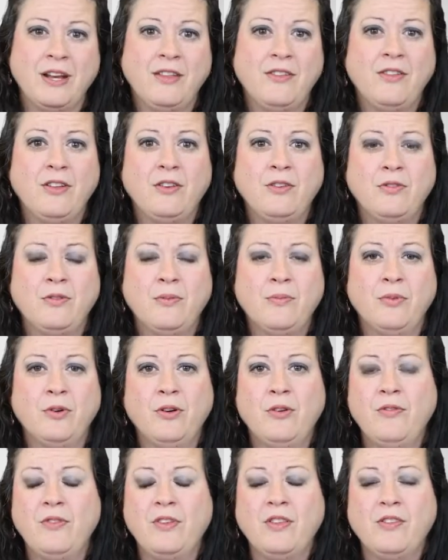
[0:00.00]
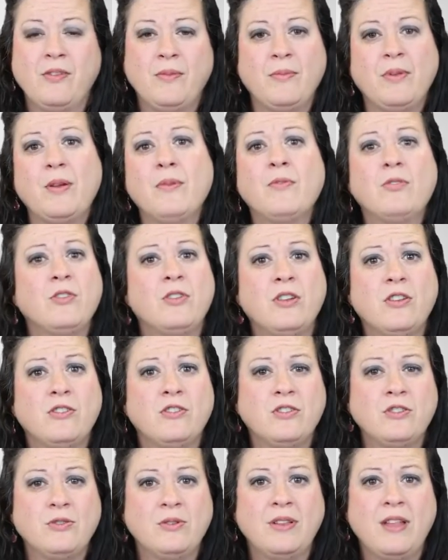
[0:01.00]
anything to improve, and sometimes you need
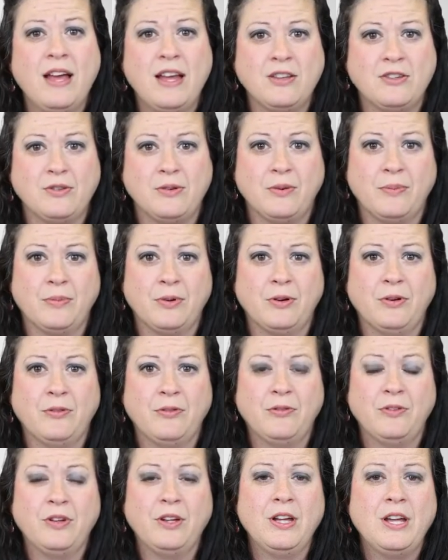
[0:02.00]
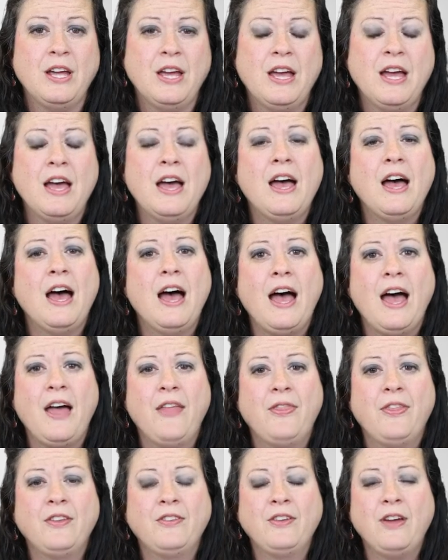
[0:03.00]
to do a lot to improve.
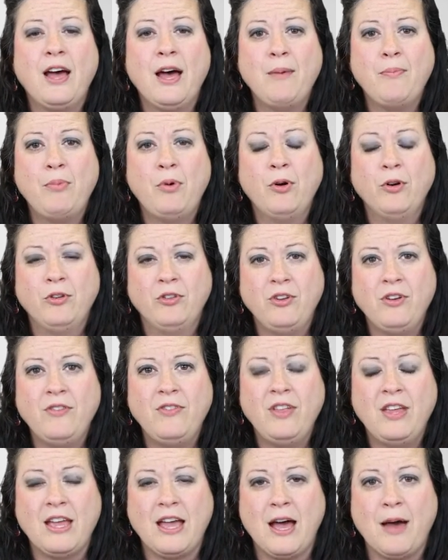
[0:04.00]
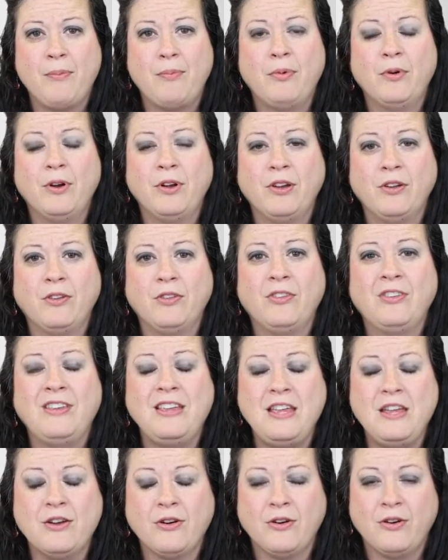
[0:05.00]
At the top portion of the app where you'll
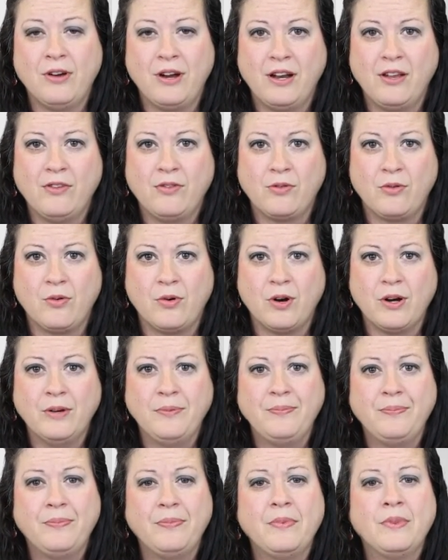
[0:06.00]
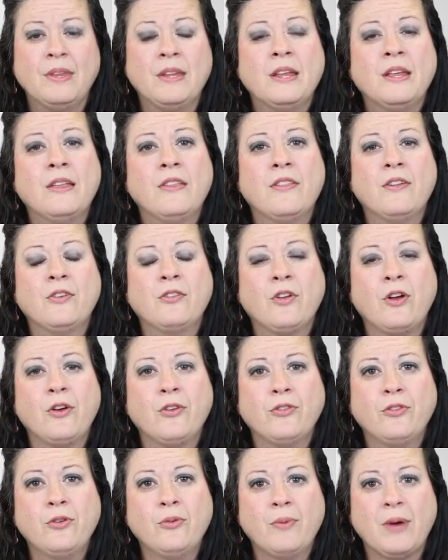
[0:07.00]
see your credit score, there's
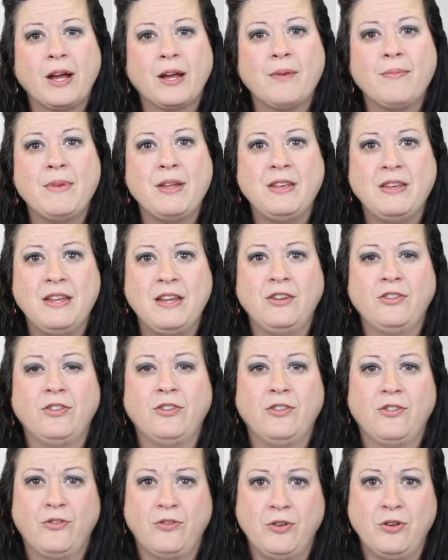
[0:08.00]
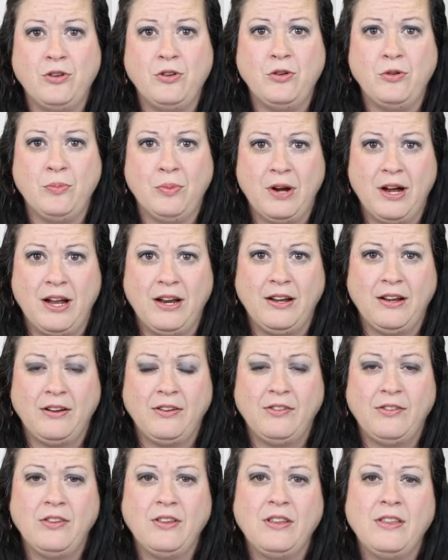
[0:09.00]
also recommendations for new
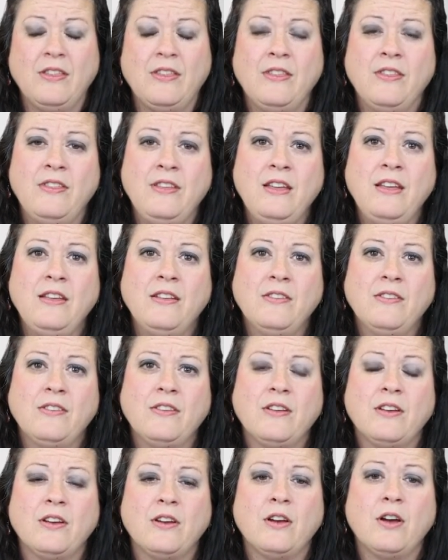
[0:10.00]
products. These